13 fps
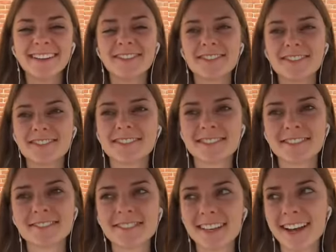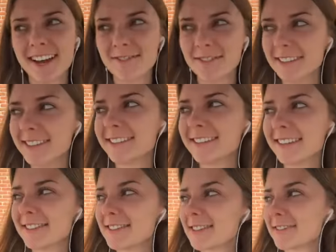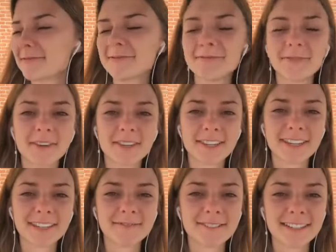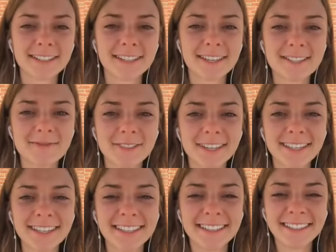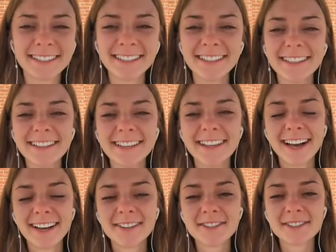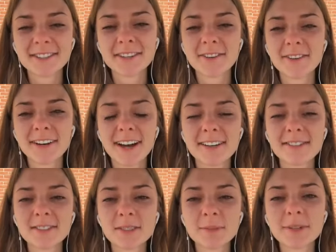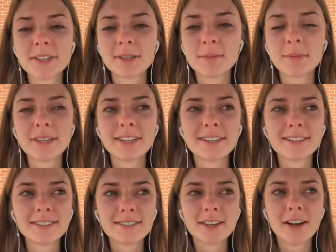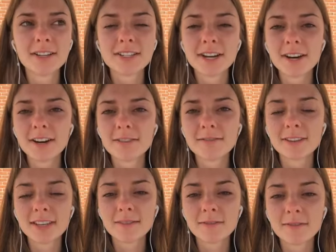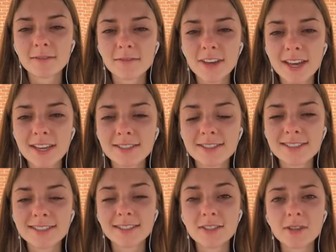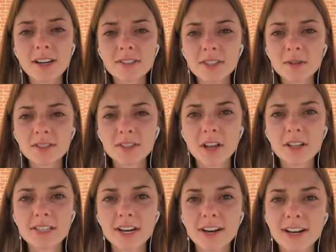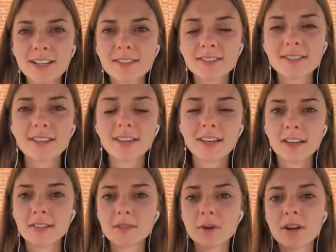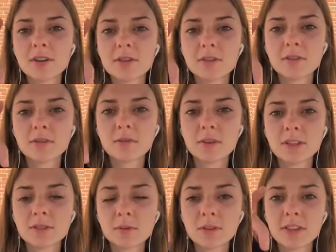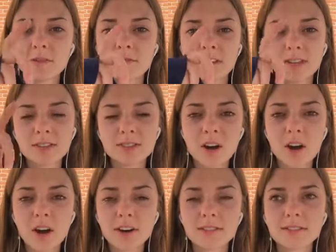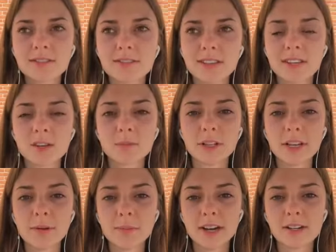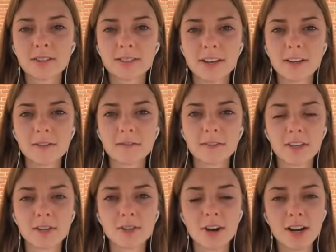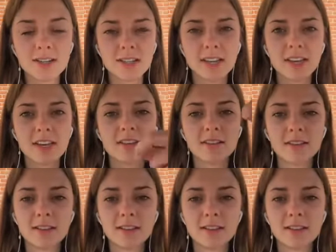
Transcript: which is so sad, but that's one of the games that I like to play. I used to be in a big solitaire phase. Do you guys know what solitaire is? It's where it's with the face cards and you play it by yourself and you're trying to get